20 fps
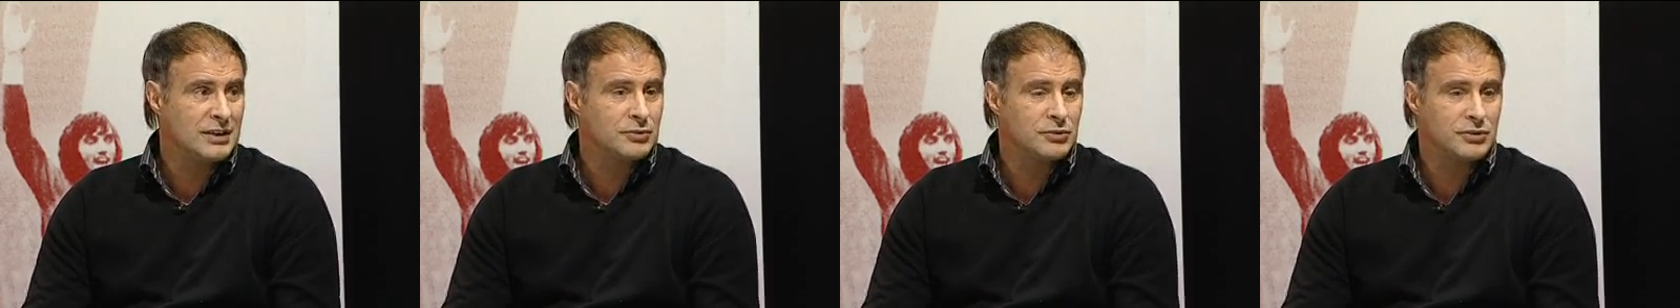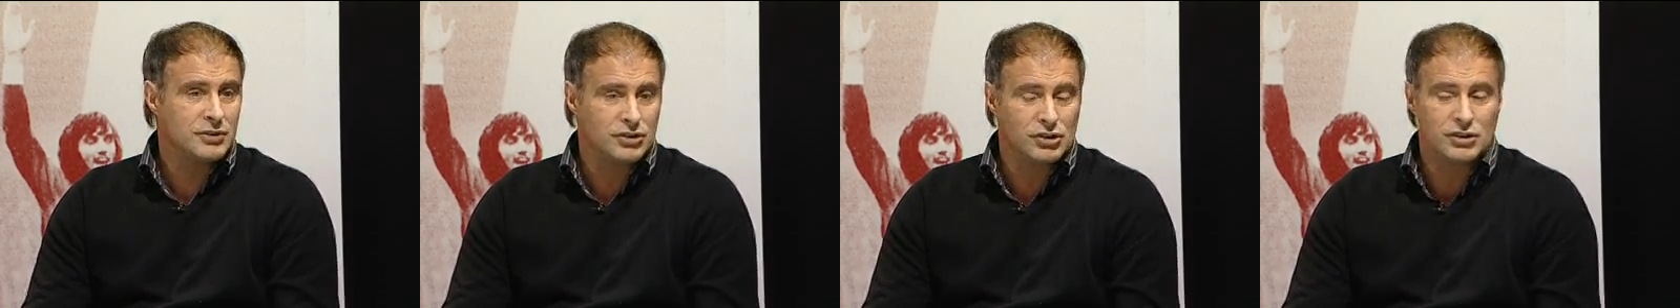
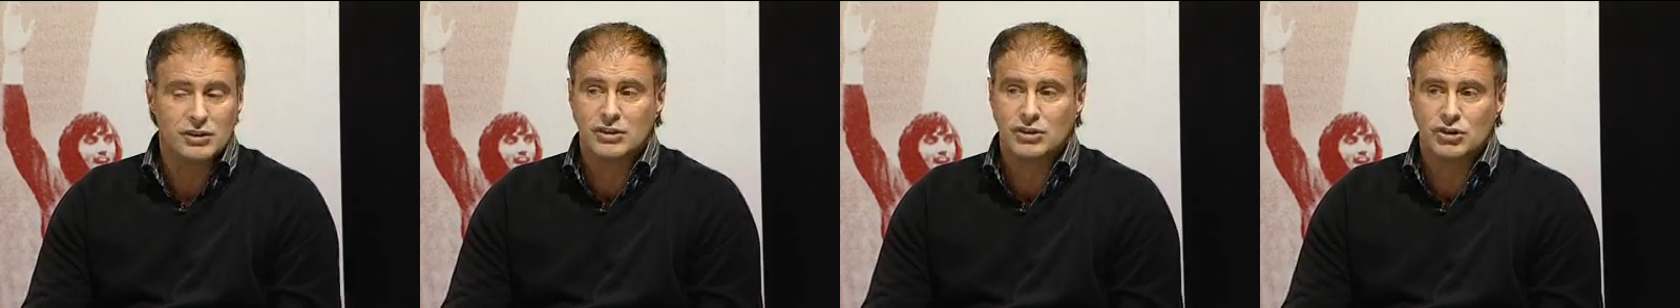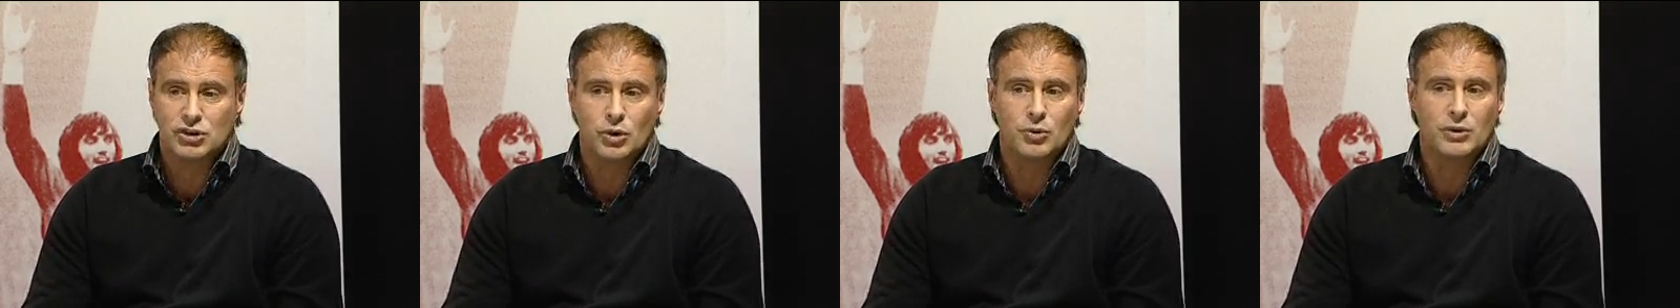They're
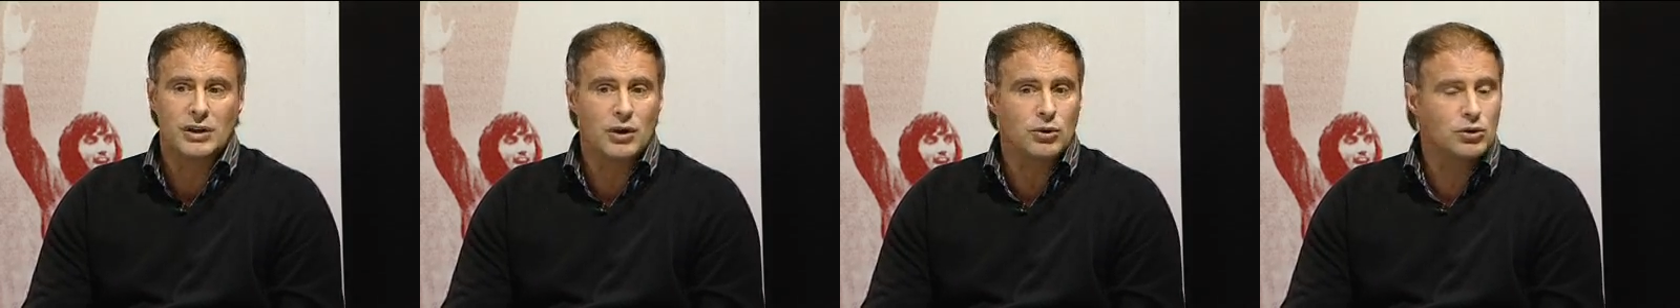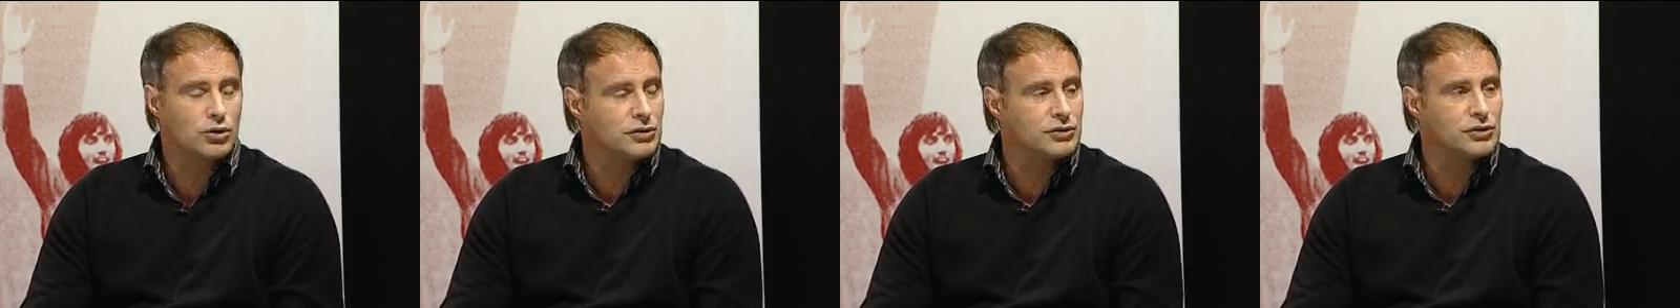showing
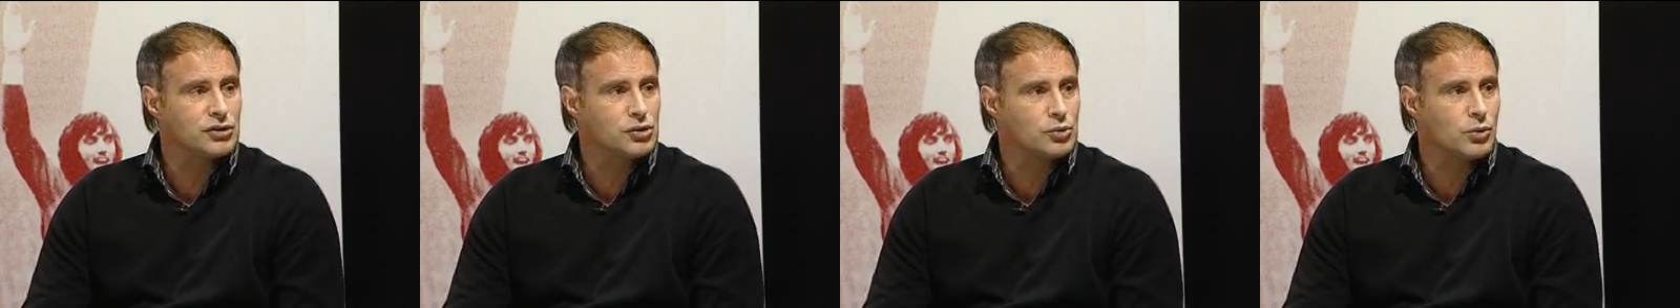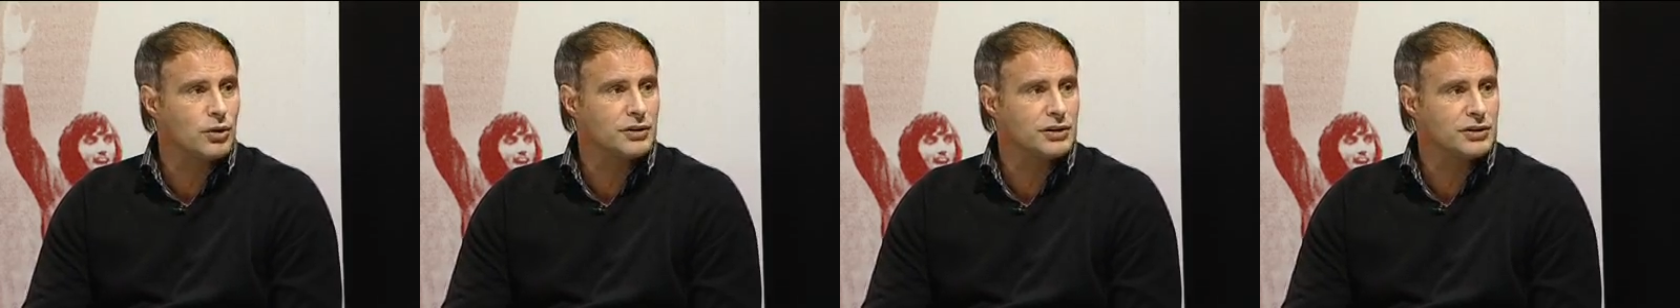how good the
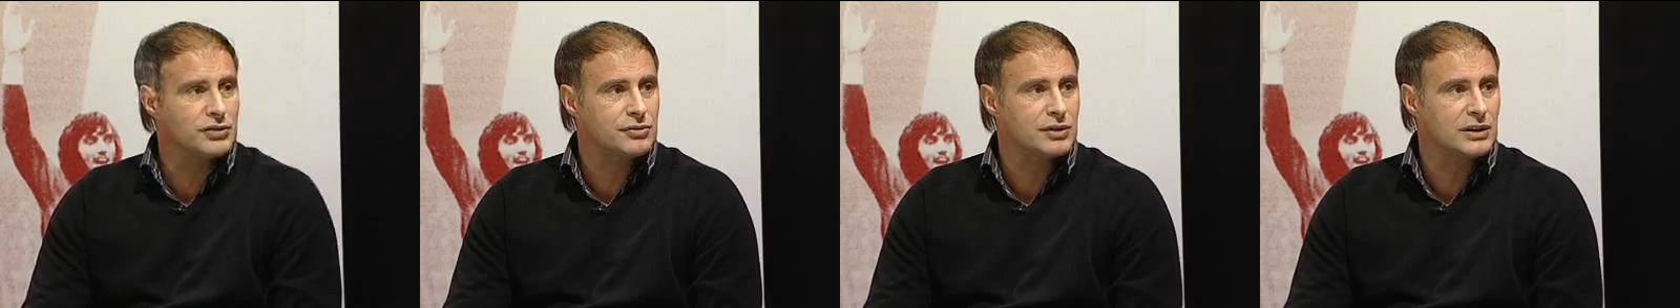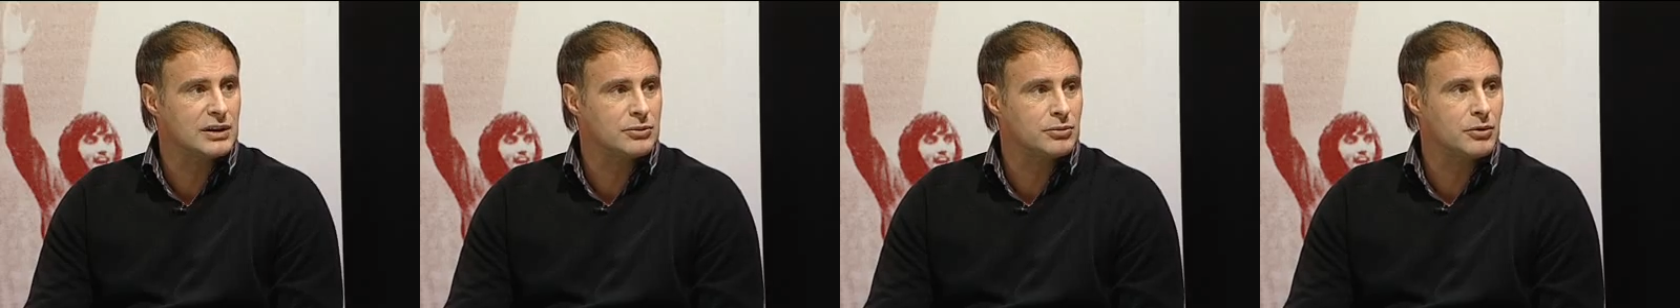squad is,
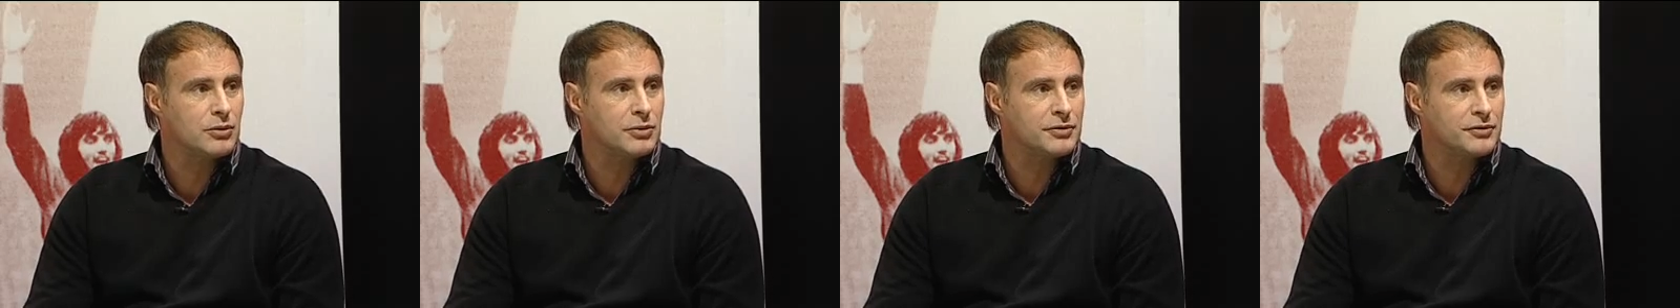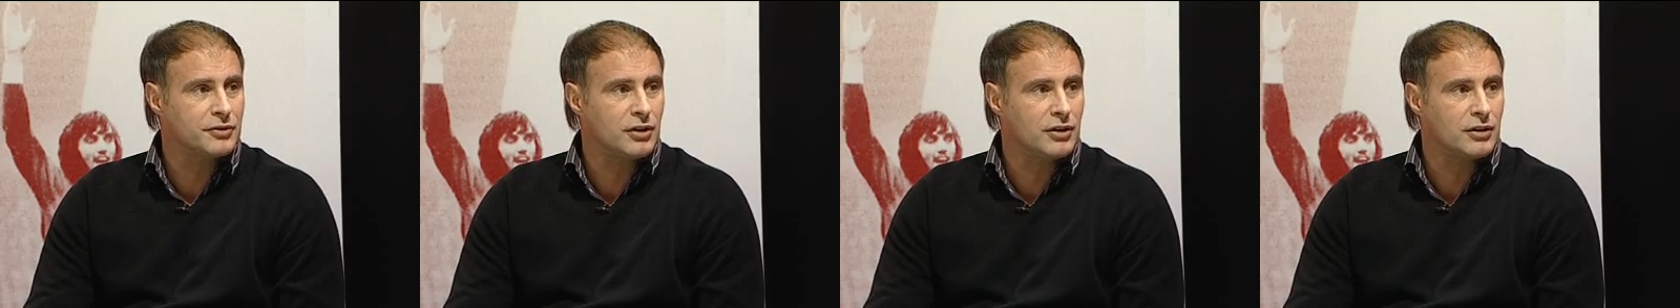really, what
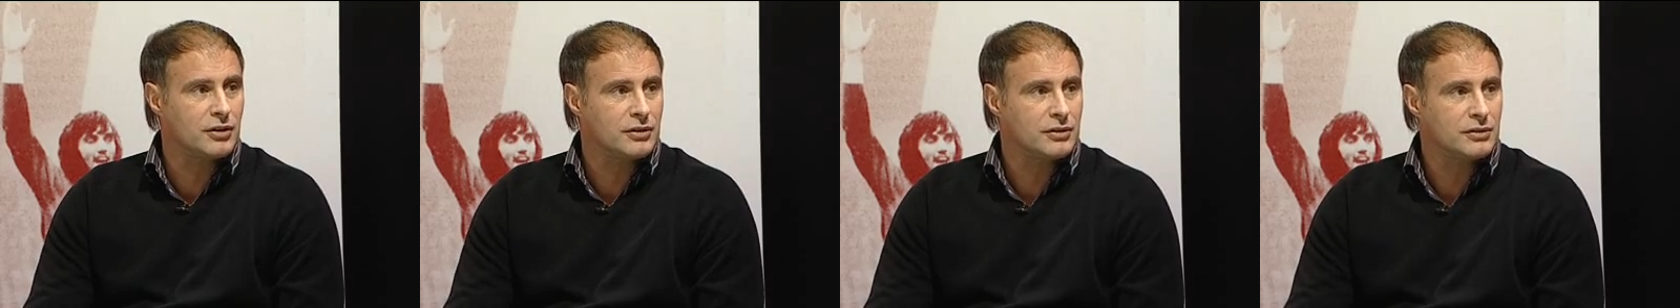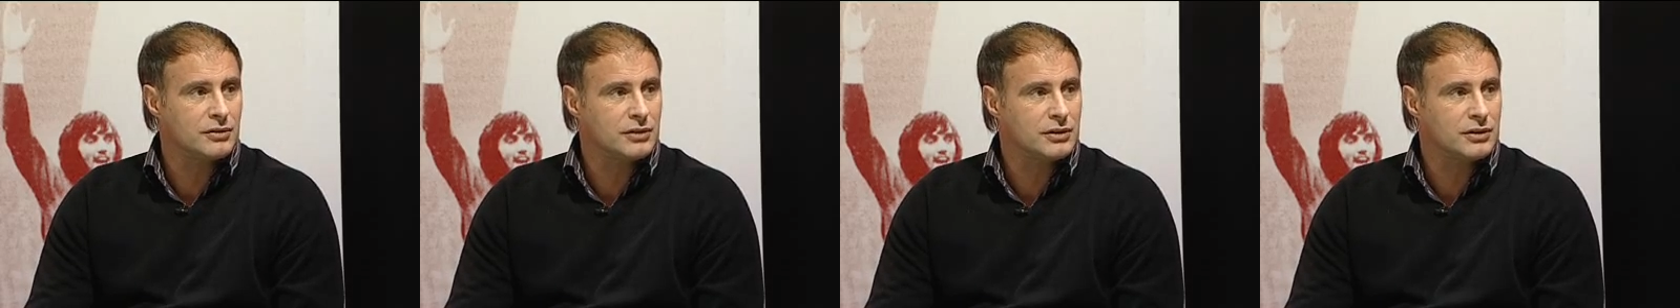we've got.
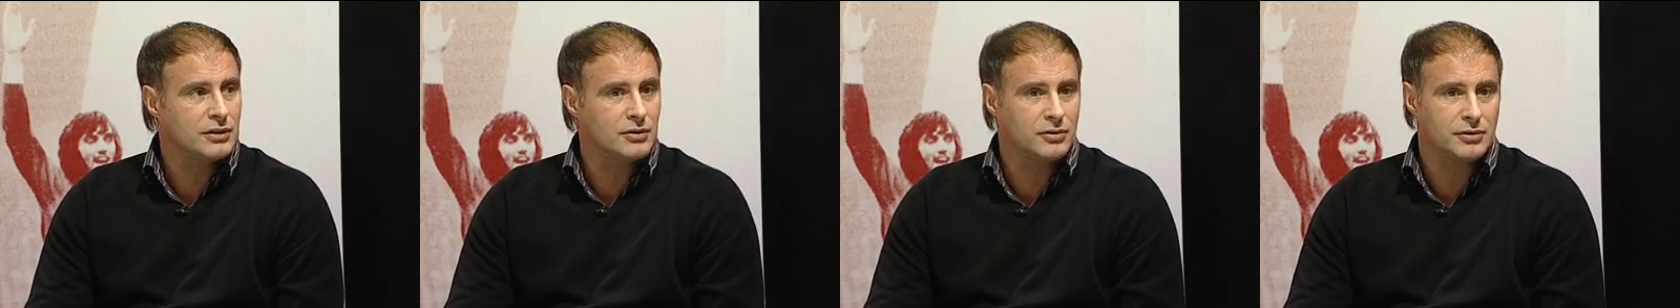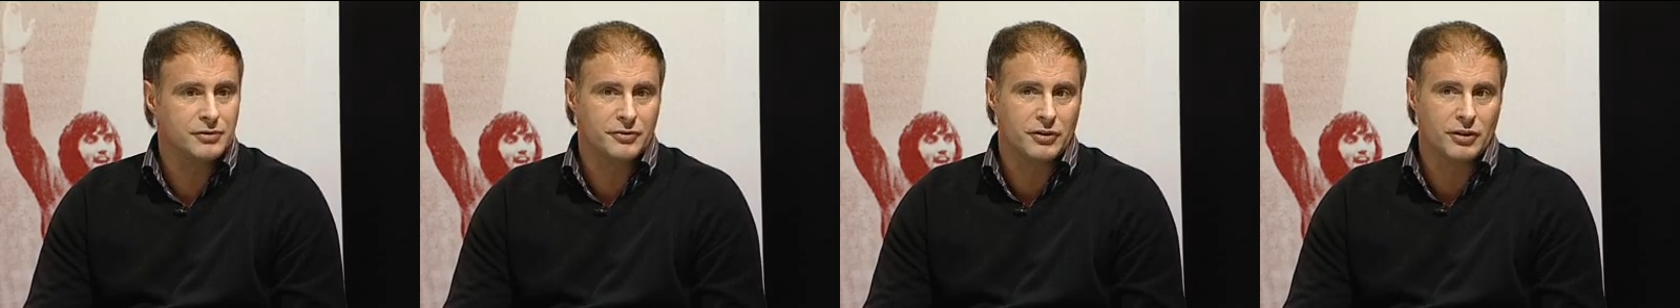You know,
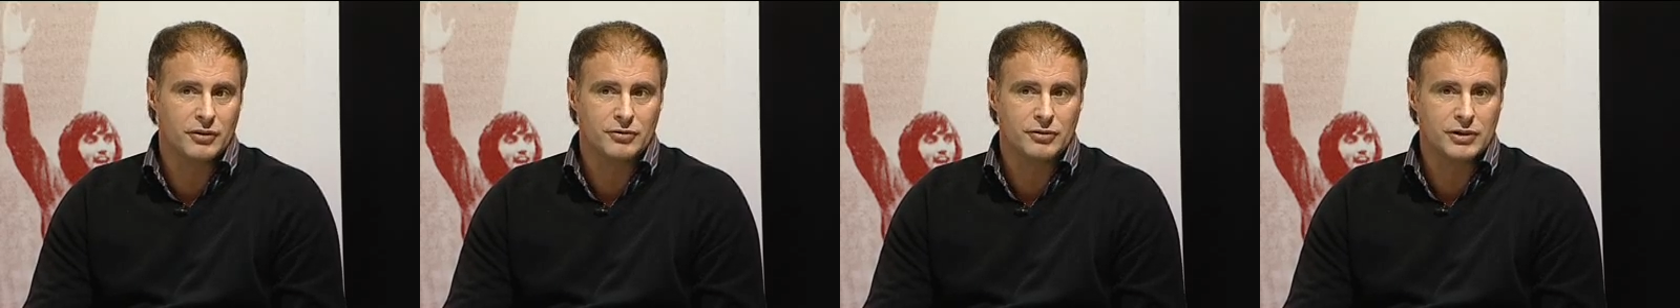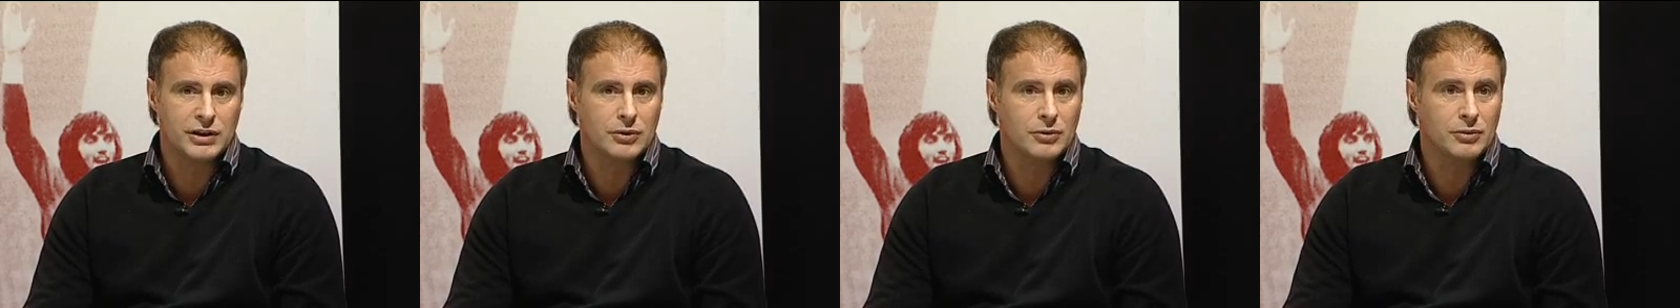we've got
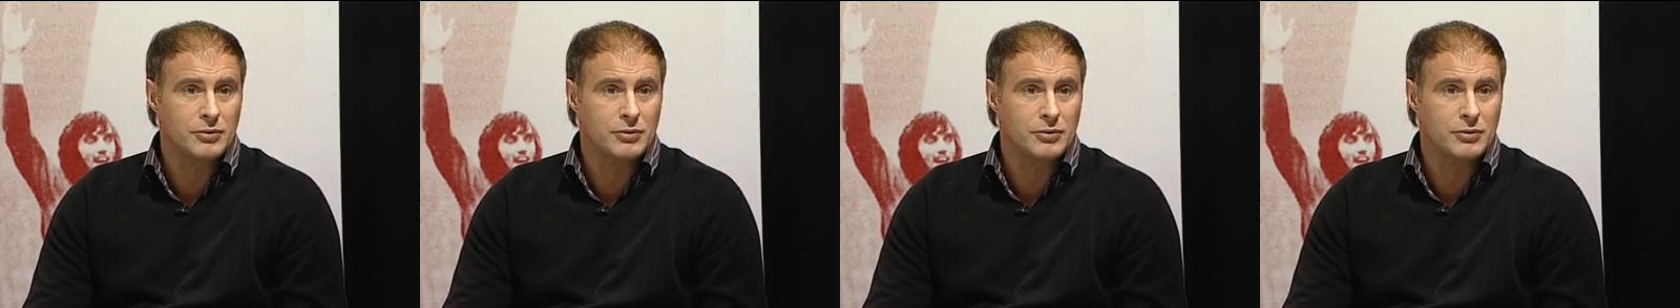Rio.